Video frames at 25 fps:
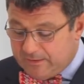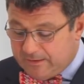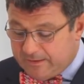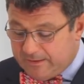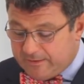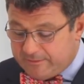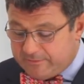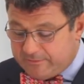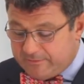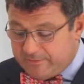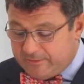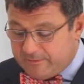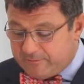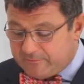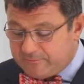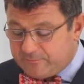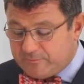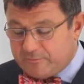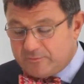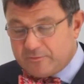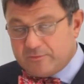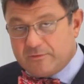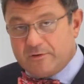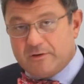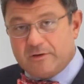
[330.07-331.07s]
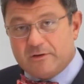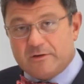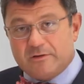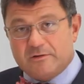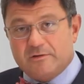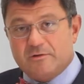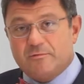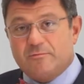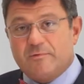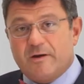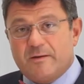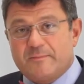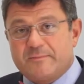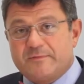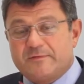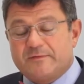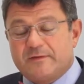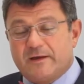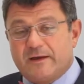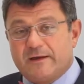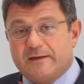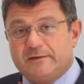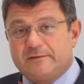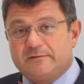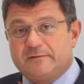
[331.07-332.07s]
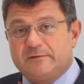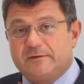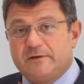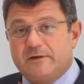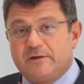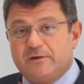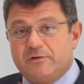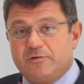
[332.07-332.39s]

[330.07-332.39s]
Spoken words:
I think for the website,